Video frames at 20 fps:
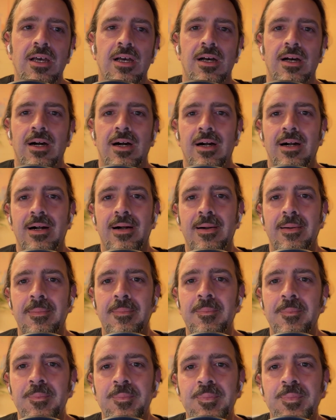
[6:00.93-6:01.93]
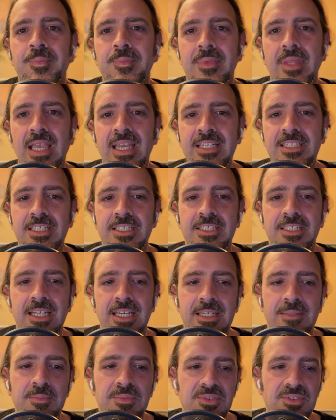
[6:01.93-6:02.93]
Um, Agent
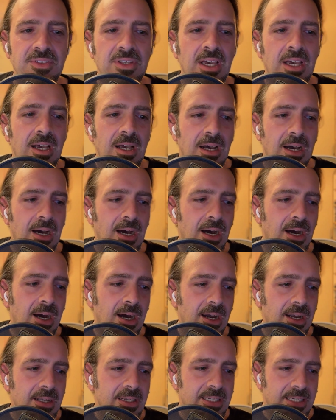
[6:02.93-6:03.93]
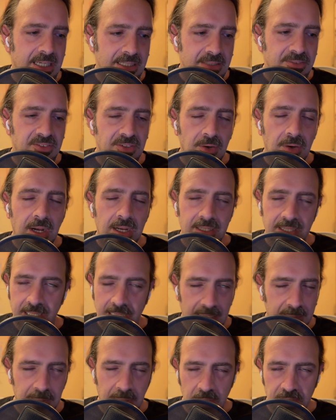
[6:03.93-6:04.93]
James. Can
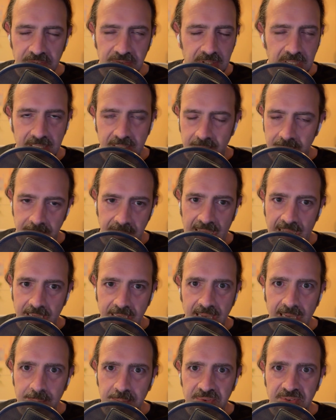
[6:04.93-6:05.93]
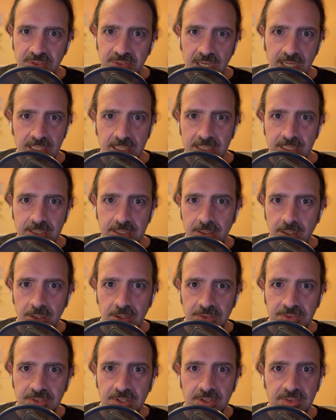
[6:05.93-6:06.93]
I post like Mac apps on here
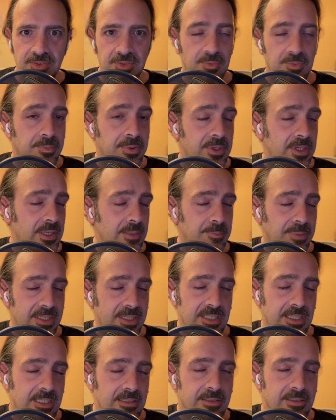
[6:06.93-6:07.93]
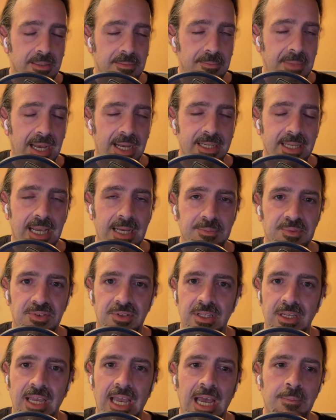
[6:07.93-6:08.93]
also? In particular, Mac apps
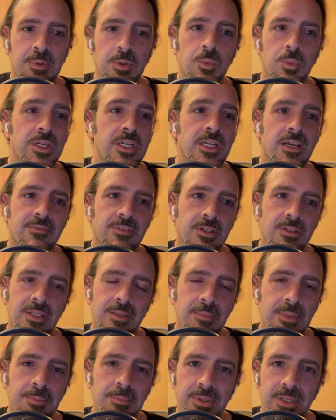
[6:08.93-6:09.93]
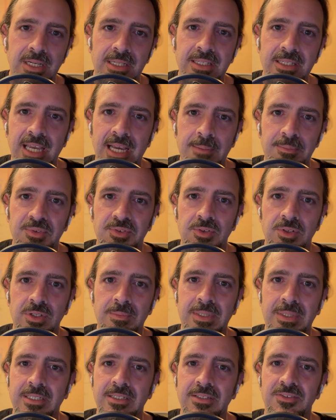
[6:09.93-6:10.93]
that Apple would never let me put on the App Store
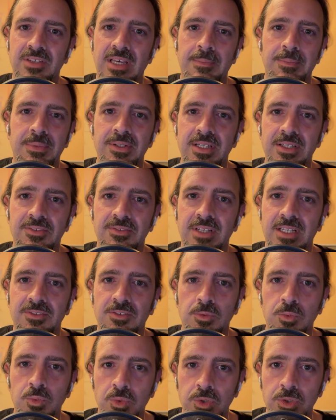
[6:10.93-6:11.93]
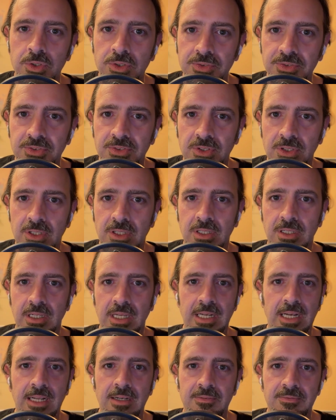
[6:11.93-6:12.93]
because Apple has lots of rules,
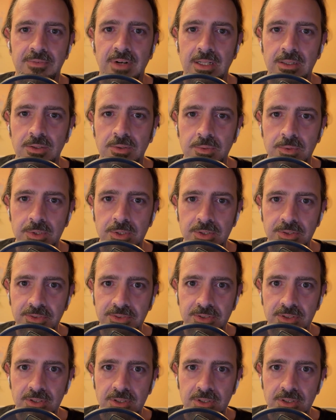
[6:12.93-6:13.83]
and I don't follow rules.